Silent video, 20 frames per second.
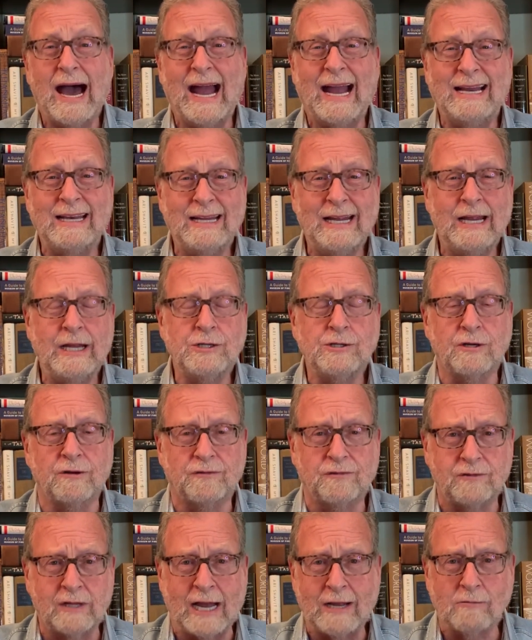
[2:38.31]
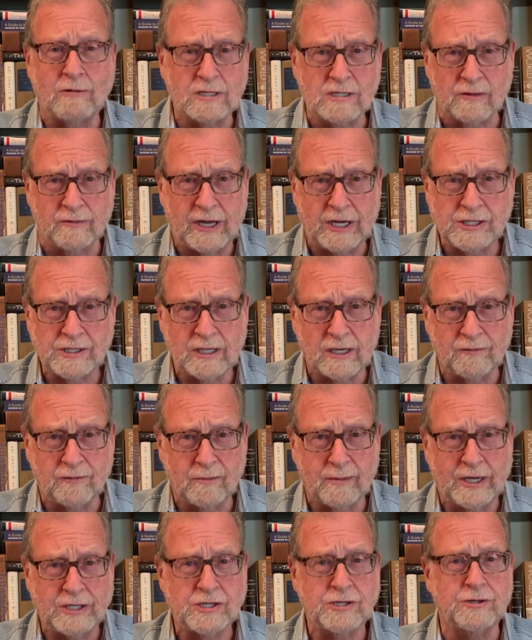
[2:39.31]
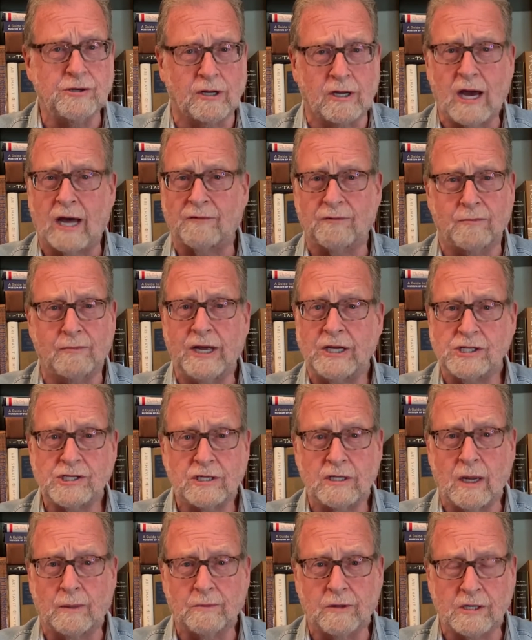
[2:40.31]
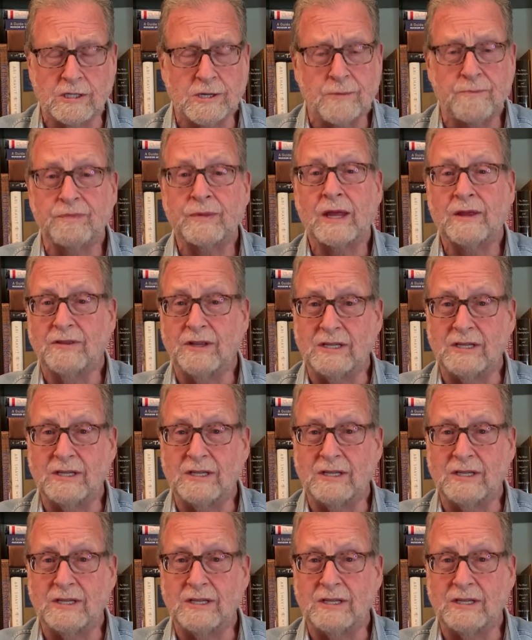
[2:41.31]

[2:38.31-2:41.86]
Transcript: I need your flight reservation information, your confirmation numbers,